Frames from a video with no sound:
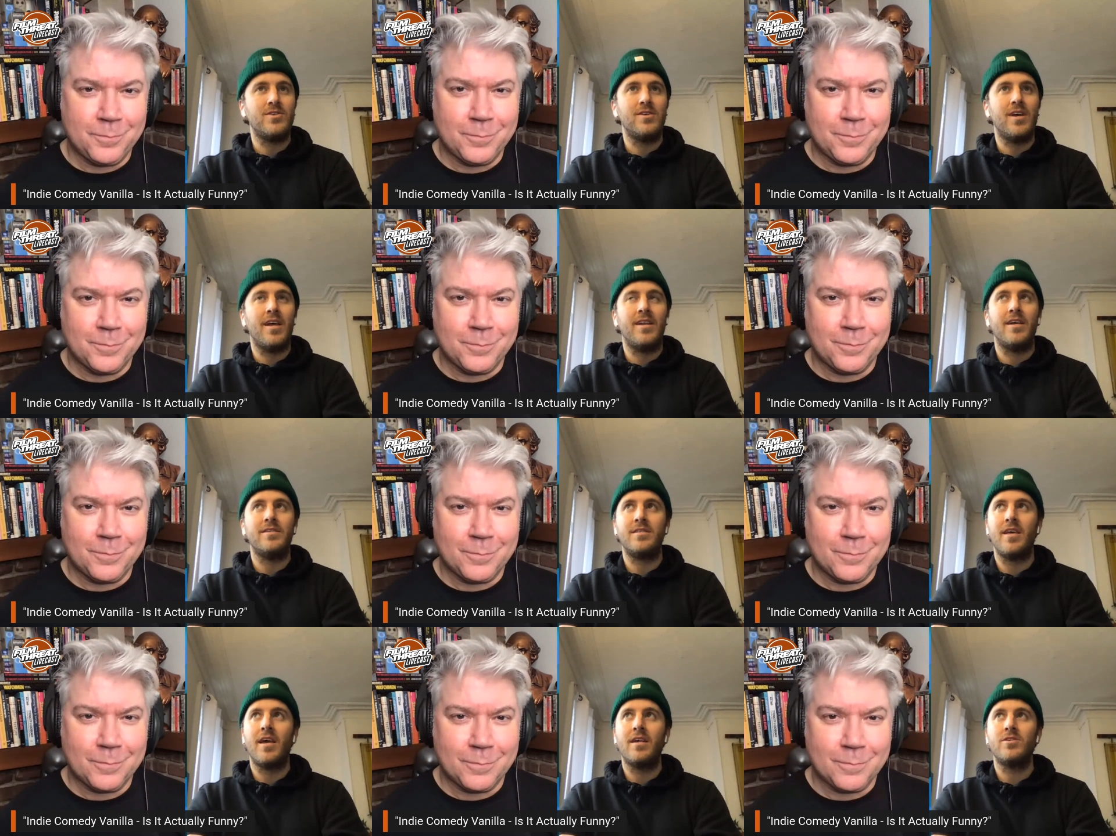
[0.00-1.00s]
Speaker 1: the puzzle.
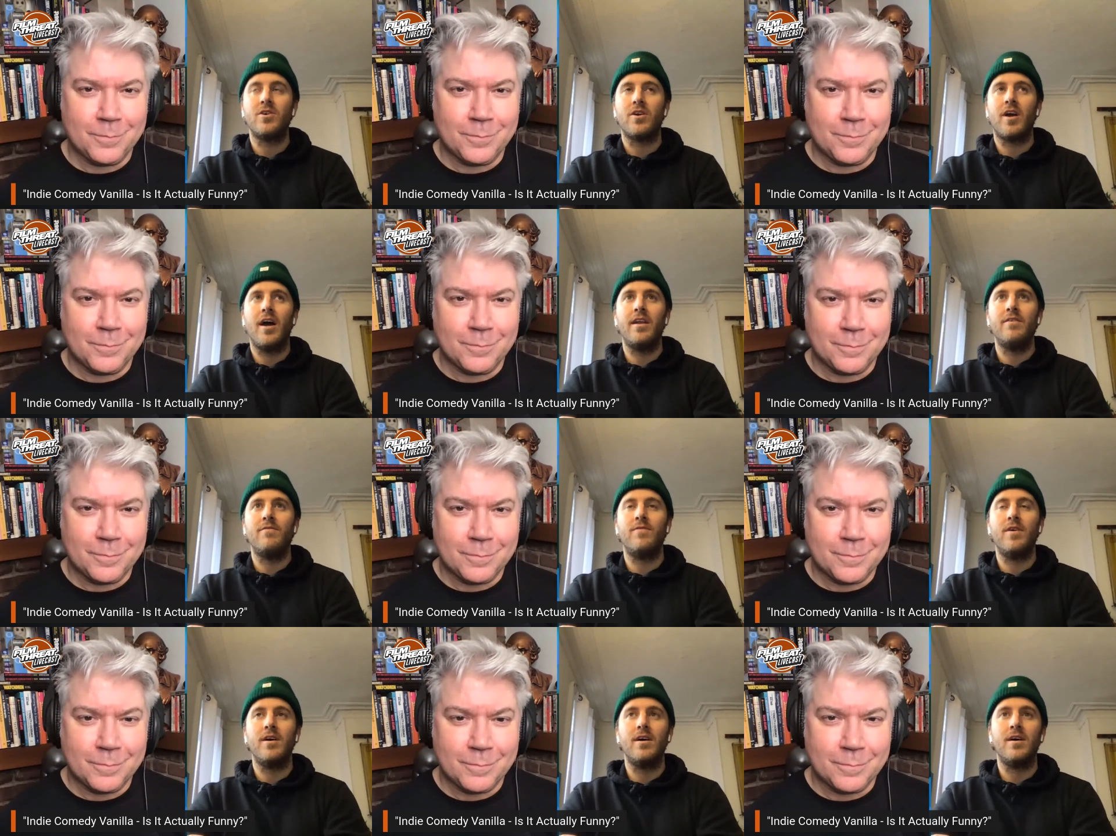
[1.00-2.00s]
And as things are
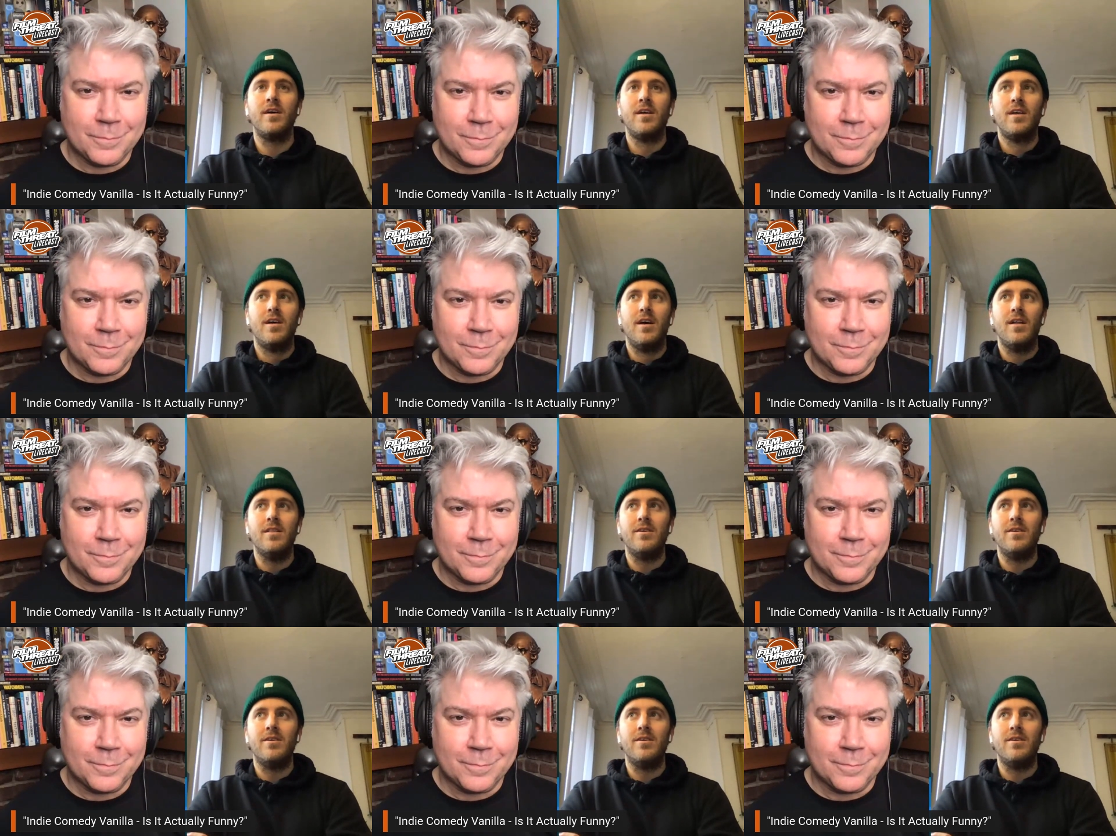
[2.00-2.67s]
kind of uh,